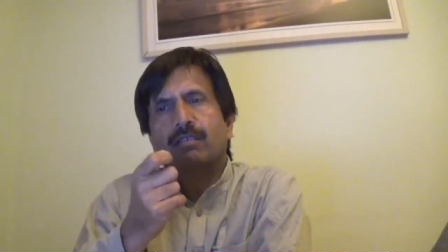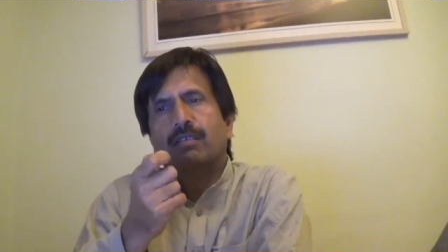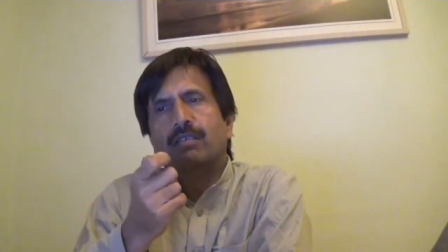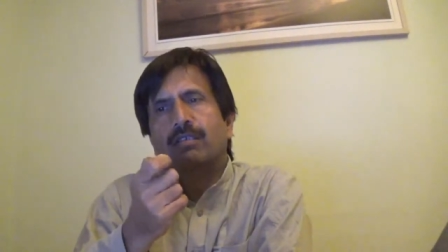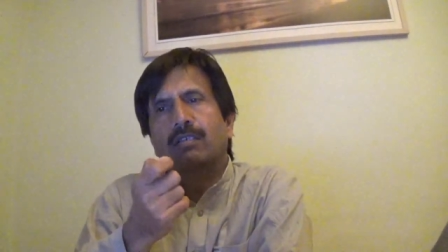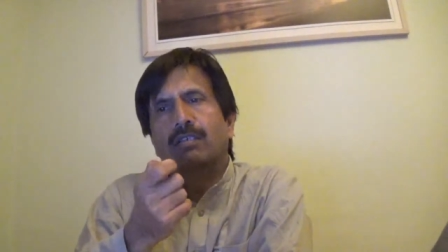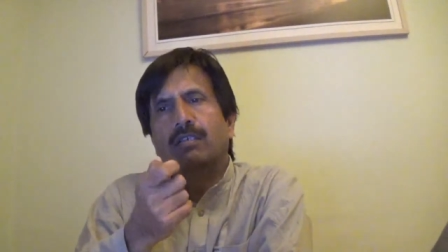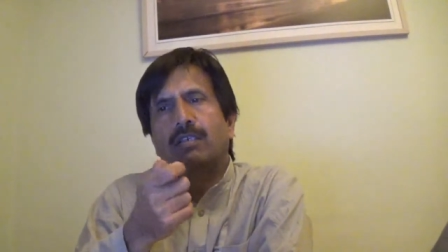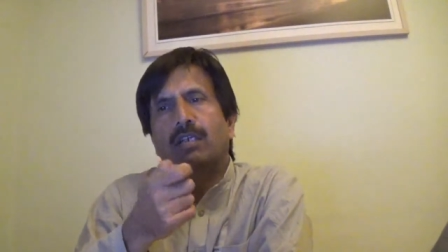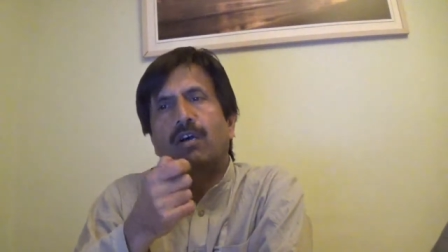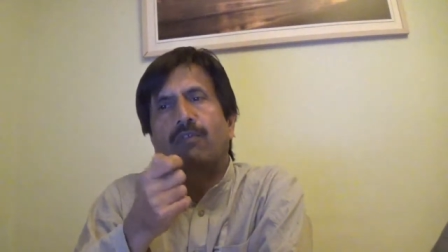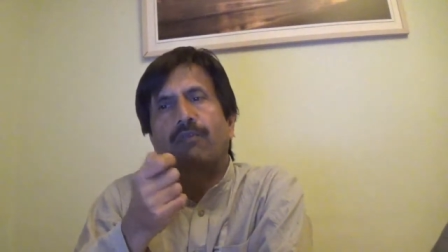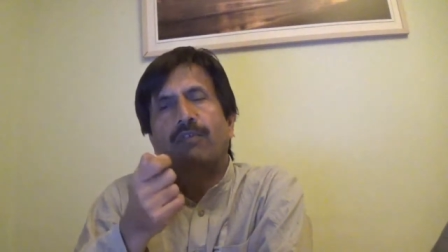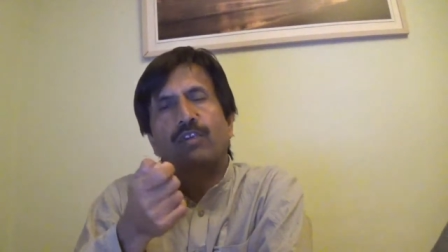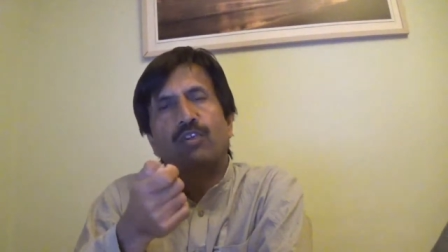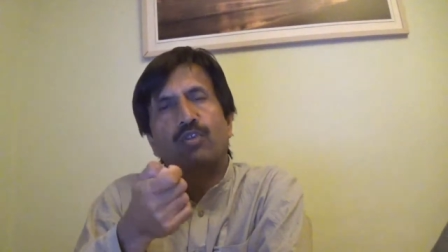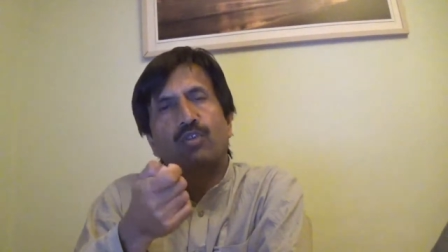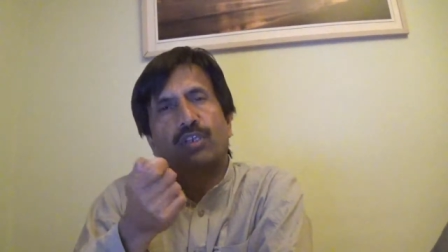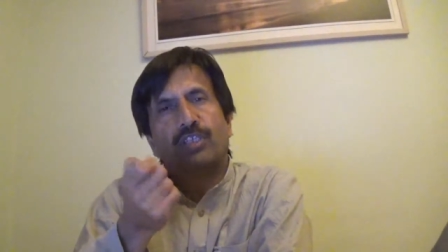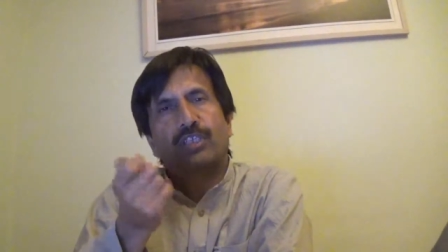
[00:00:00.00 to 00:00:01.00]
uh,
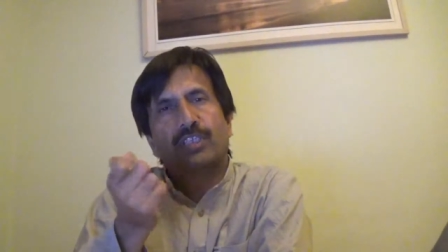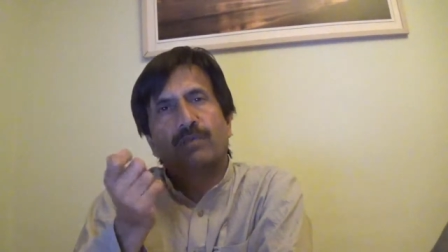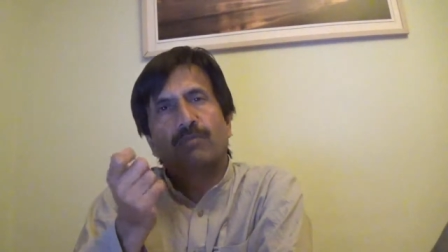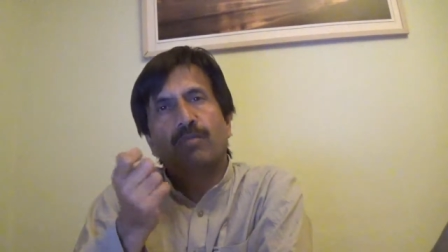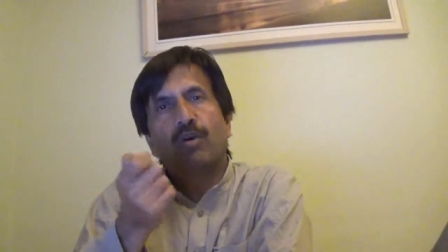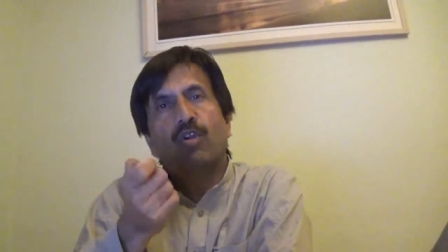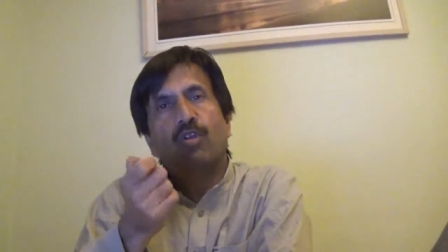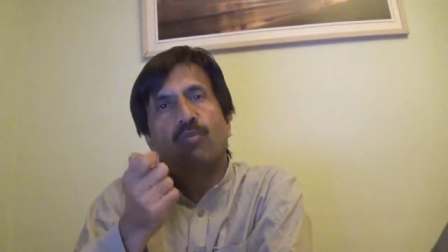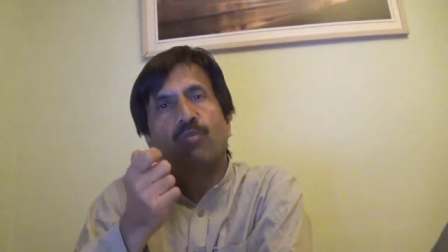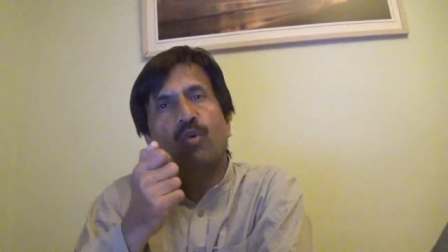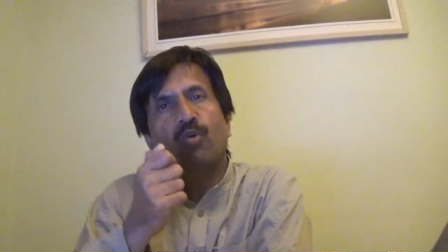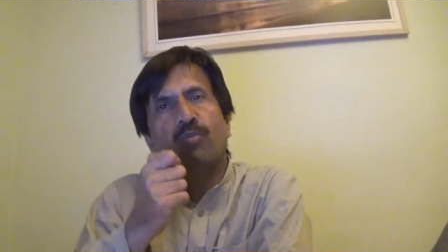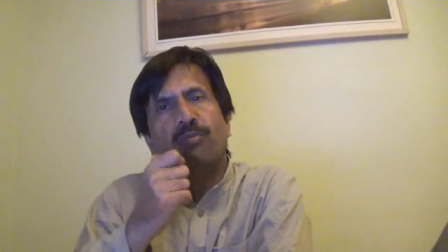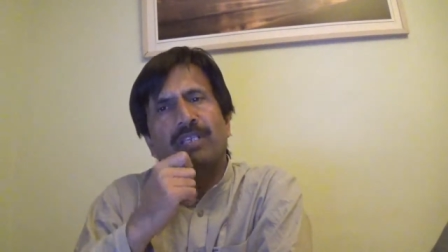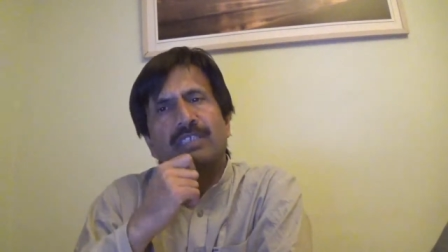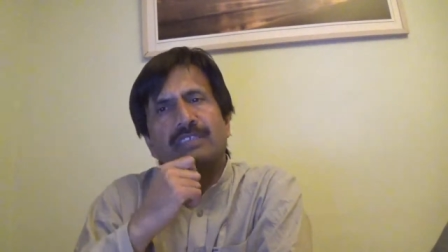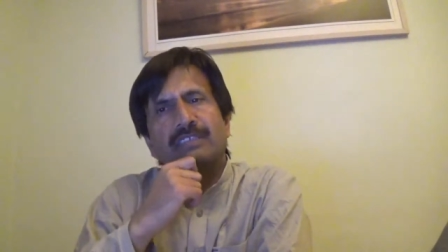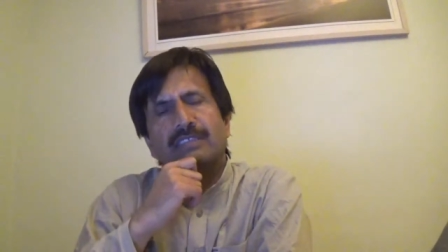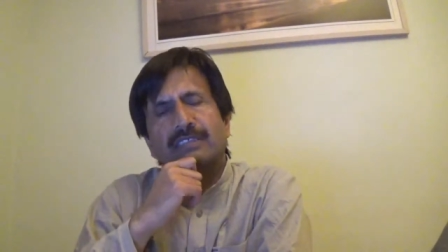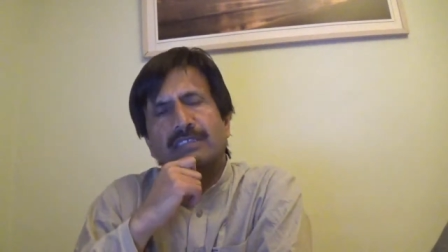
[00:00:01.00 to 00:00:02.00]
often during the bowel
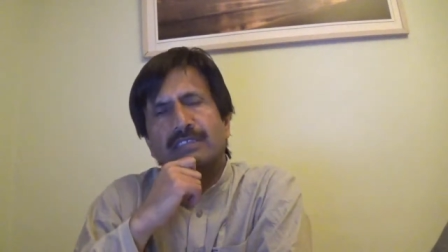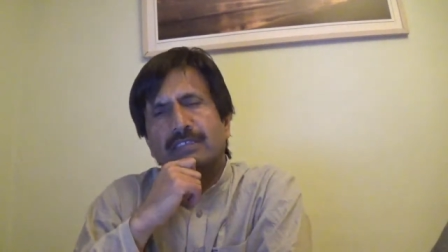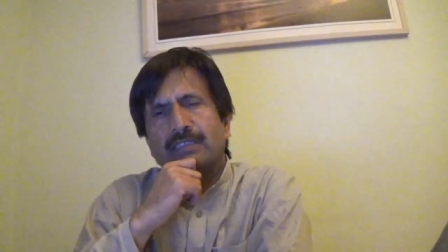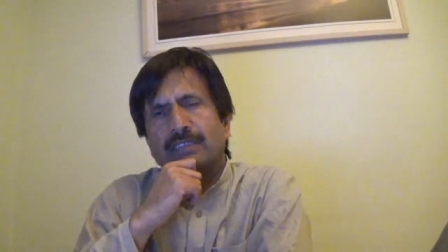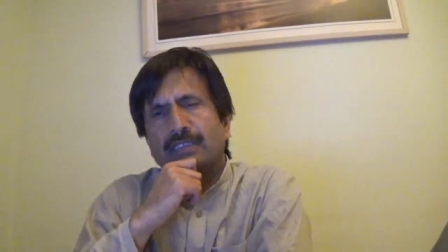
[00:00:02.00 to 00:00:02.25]
movements.